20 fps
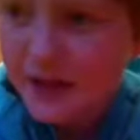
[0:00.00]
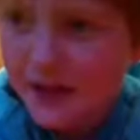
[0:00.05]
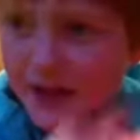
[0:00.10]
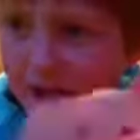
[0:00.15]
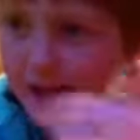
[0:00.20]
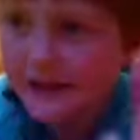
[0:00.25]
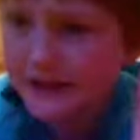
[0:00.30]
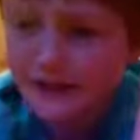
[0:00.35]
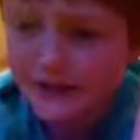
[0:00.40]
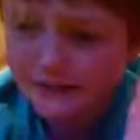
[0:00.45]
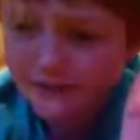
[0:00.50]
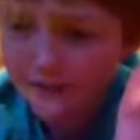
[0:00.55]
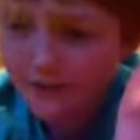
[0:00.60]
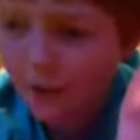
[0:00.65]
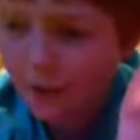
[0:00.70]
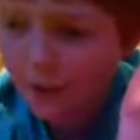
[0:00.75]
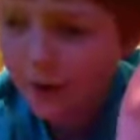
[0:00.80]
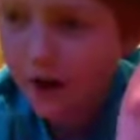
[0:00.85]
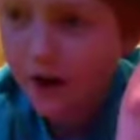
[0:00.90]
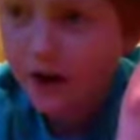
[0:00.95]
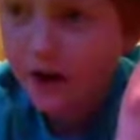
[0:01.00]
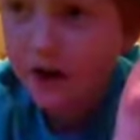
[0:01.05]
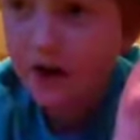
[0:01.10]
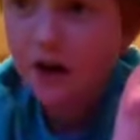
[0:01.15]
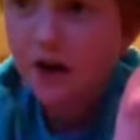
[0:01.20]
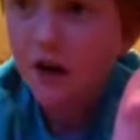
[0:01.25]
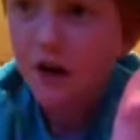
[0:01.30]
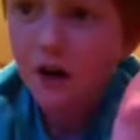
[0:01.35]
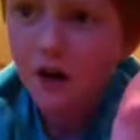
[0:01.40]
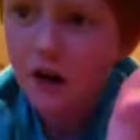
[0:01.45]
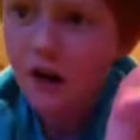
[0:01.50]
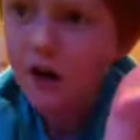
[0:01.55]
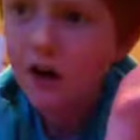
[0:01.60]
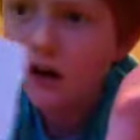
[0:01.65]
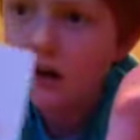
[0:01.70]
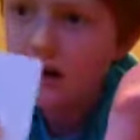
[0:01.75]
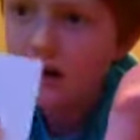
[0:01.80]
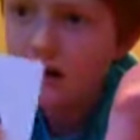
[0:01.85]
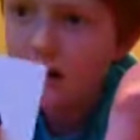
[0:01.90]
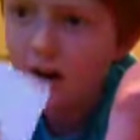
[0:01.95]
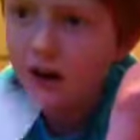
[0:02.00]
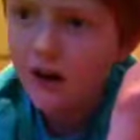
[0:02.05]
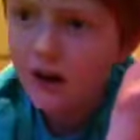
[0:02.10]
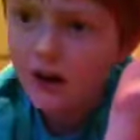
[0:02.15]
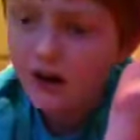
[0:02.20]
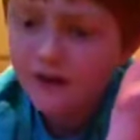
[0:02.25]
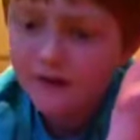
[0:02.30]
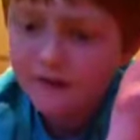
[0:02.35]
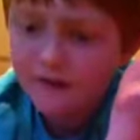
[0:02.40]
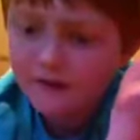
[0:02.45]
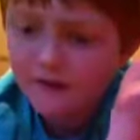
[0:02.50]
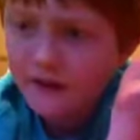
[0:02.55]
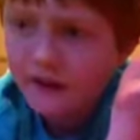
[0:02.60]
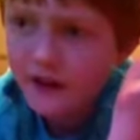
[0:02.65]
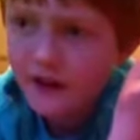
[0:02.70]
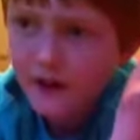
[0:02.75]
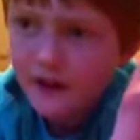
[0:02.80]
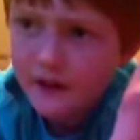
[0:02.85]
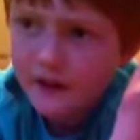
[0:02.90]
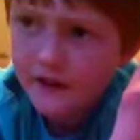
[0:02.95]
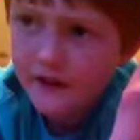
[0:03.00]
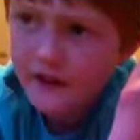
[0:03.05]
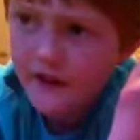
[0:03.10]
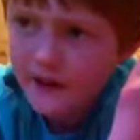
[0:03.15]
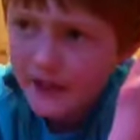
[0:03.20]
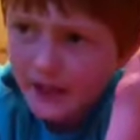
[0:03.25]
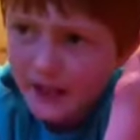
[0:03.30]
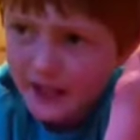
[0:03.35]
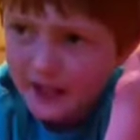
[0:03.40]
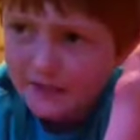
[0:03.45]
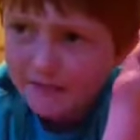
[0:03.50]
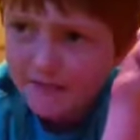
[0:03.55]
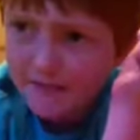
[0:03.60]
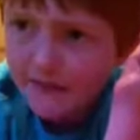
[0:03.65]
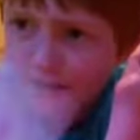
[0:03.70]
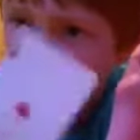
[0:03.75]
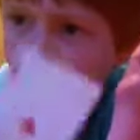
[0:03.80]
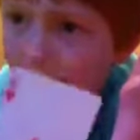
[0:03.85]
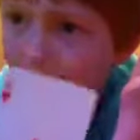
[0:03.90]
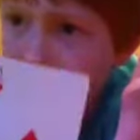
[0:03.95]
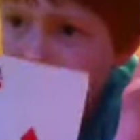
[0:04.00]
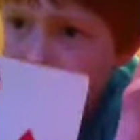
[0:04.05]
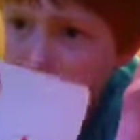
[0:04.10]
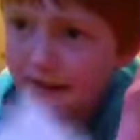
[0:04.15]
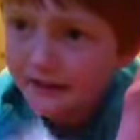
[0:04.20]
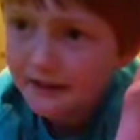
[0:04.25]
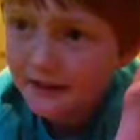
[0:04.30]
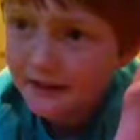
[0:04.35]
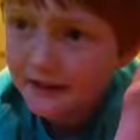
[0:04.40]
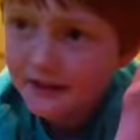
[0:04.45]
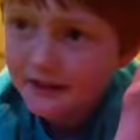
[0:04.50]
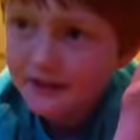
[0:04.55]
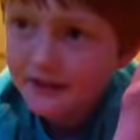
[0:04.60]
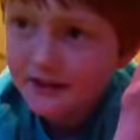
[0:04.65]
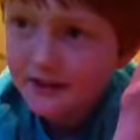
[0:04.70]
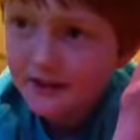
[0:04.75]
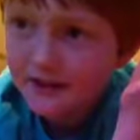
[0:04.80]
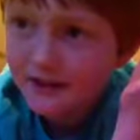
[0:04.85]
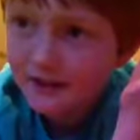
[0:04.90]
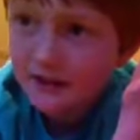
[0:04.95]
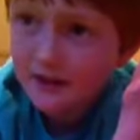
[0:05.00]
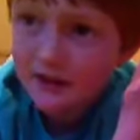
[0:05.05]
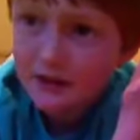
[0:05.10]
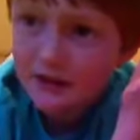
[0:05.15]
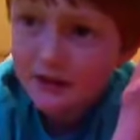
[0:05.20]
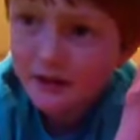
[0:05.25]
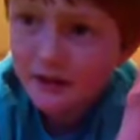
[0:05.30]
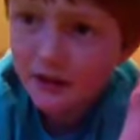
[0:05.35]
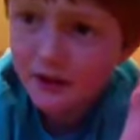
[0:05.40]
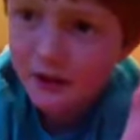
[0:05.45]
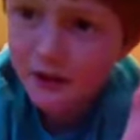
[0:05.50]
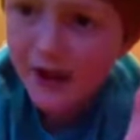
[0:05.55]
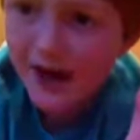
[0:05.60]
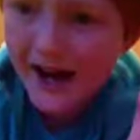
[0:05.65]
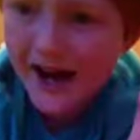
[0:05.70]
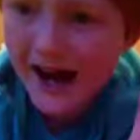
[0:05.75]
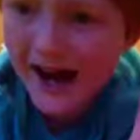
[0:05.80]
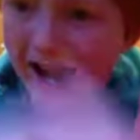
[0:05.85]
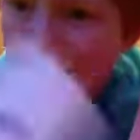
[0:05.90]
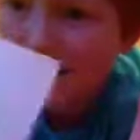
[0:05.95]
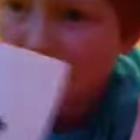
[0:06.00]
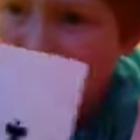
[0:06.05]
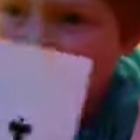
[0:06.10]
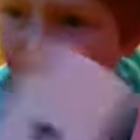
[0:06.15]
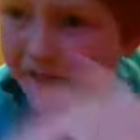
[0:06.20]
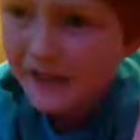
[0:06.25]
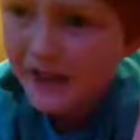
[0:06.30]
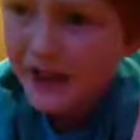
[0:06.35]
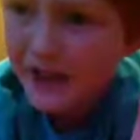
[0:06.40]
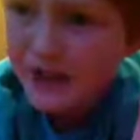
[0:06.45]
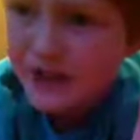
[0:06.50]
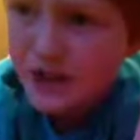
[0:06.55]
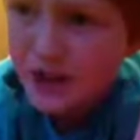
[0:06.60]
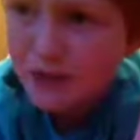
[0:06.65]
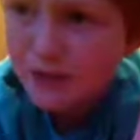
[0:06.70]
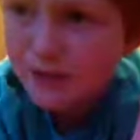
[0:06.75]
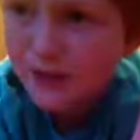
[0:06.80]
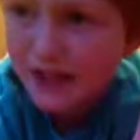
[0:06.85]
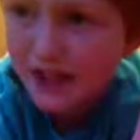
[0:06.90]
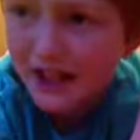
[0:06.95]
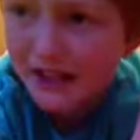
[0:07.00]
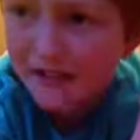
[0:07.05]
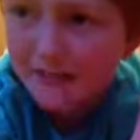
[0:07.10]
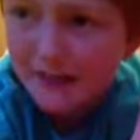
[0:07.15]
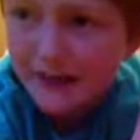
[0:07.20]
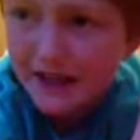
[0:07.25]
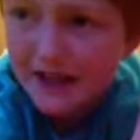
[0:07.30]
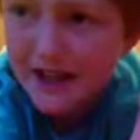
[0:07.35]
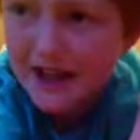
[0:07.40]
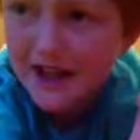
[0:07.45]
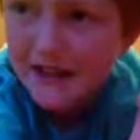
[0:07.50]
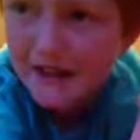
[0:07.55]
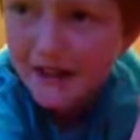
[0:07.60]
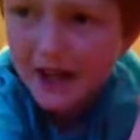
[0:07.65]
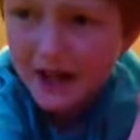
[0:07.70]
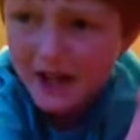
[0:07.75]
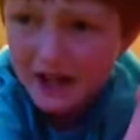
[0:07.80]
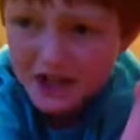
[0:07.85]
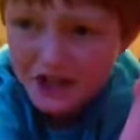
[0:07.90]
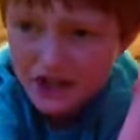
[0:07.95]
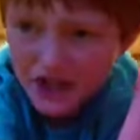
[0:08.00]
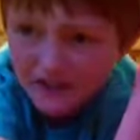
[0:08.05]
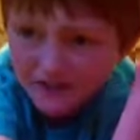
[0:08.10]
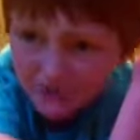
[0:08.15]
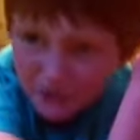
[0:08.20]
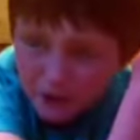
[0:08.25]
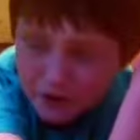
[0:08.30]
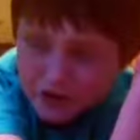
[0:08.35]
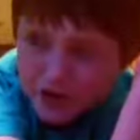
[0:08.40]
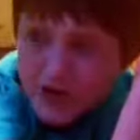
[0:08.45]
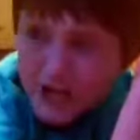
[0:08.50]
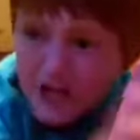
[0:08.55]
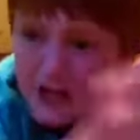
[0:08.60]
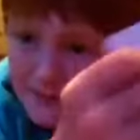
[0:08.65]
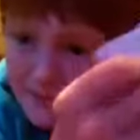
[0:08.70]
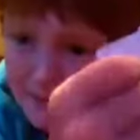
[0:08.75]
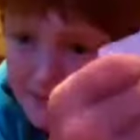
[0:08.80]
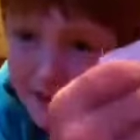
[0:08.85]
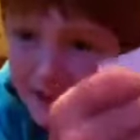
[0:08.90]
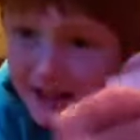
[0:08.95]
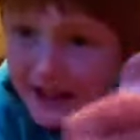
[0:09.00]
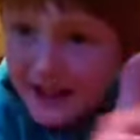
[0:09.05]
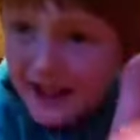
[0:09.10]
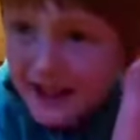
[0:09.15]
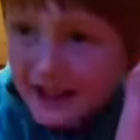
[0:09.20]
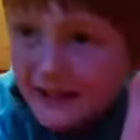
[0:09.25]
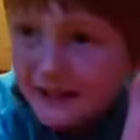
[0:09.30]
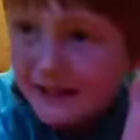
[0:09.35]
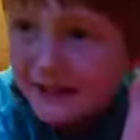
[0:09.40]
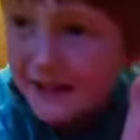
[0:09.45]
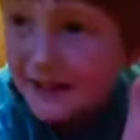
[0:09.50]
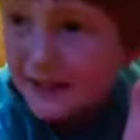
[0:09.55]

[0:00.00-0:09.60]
except for all of the aces. So you have to believe me that I shuffled. Please